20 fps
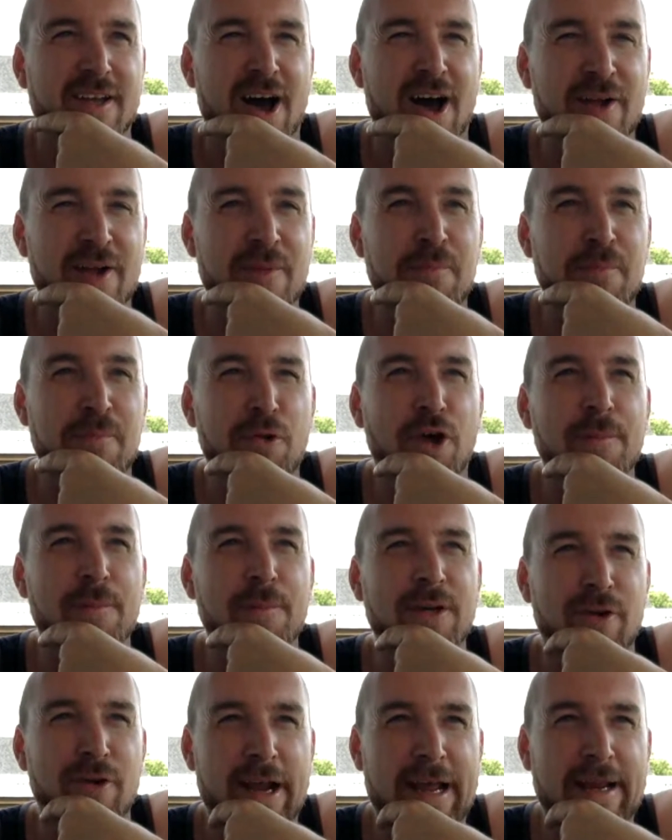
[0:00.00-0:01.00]

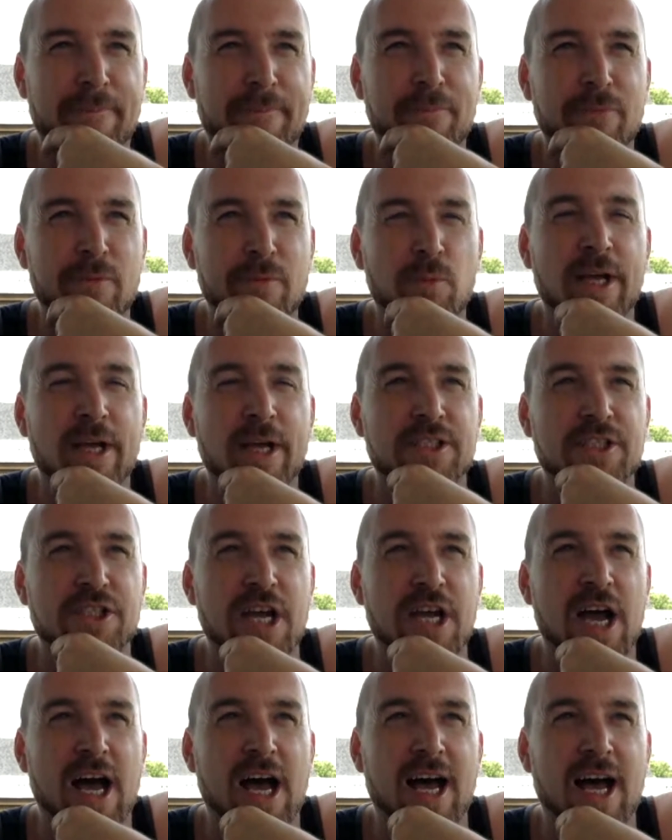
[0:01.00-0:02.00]
unemployment rate, which
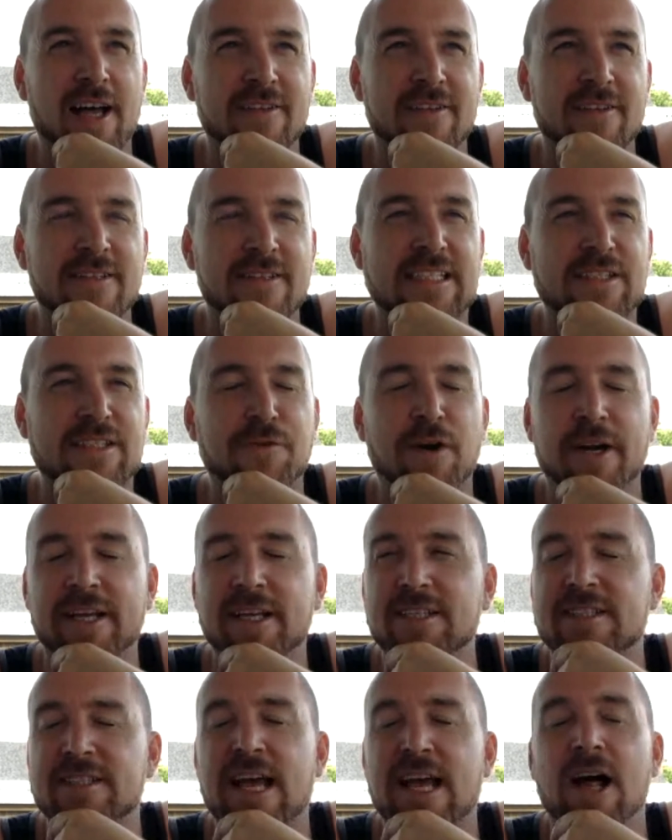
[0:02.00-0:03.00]
that's
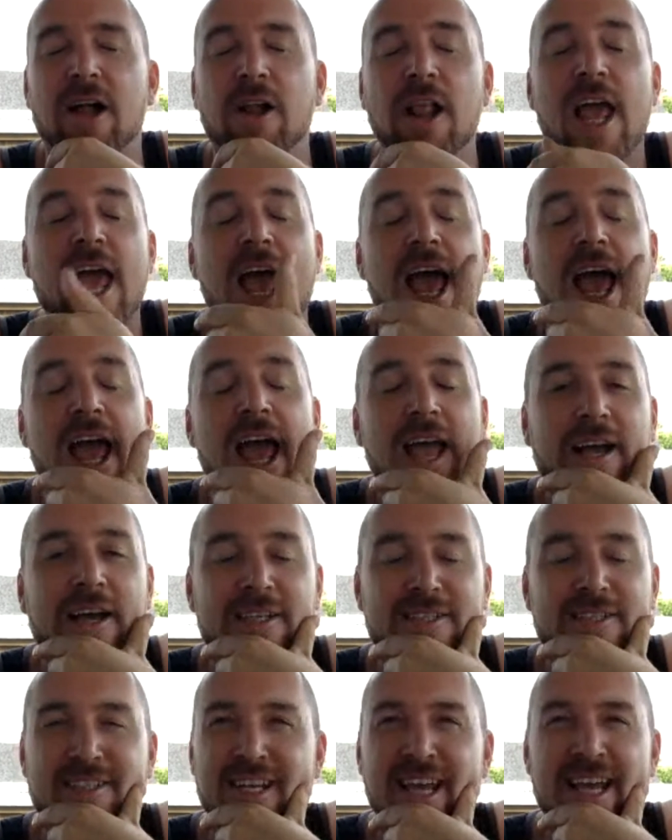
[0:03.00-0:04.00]
funny as hell,
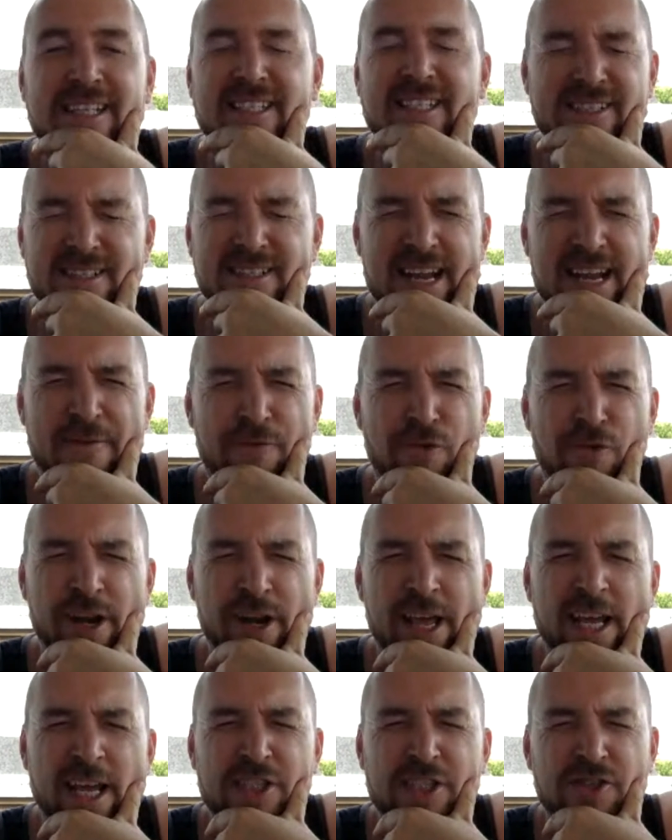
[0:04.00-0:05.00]
because it's never in
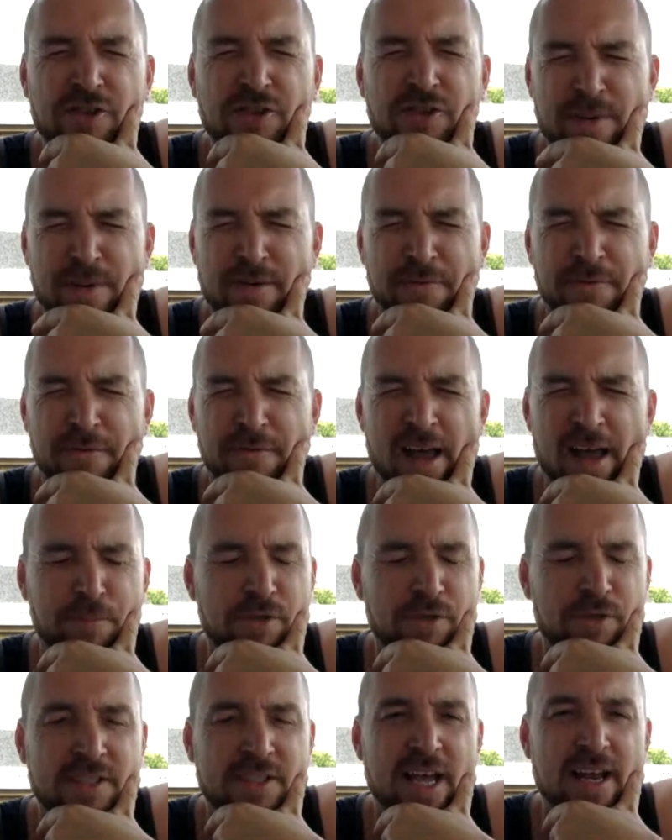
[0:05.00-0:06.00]
history been
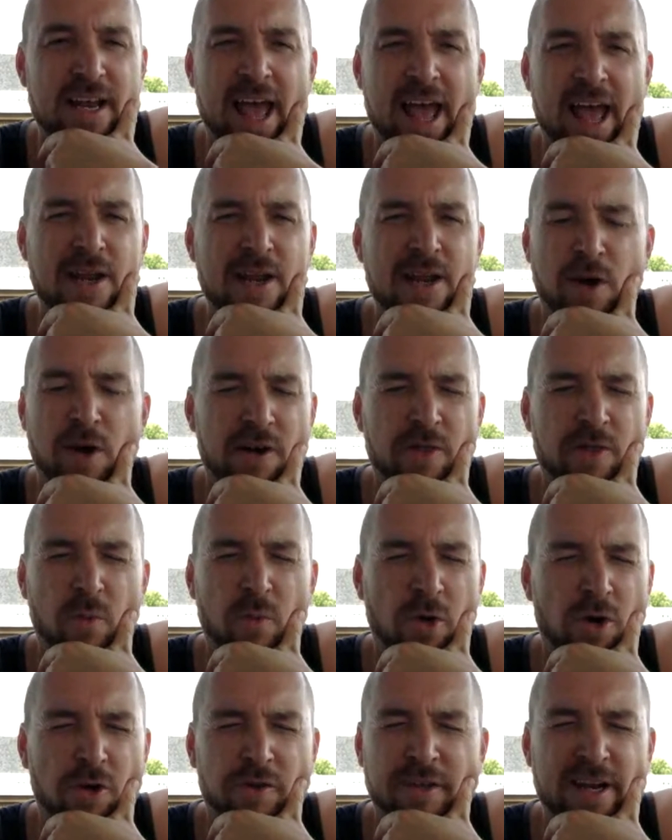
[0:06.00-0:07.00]
5% anywhere in the
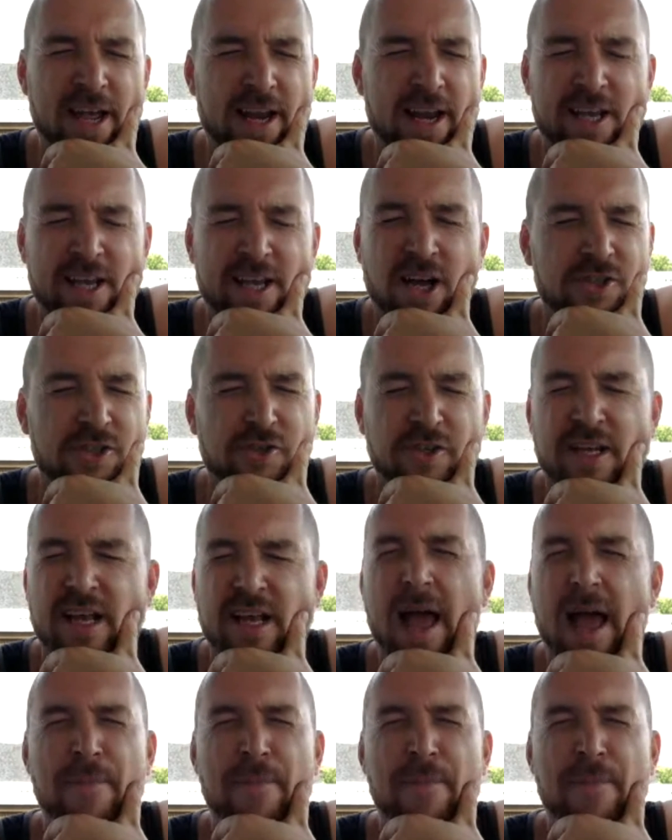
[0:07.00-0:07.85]
world, in any country.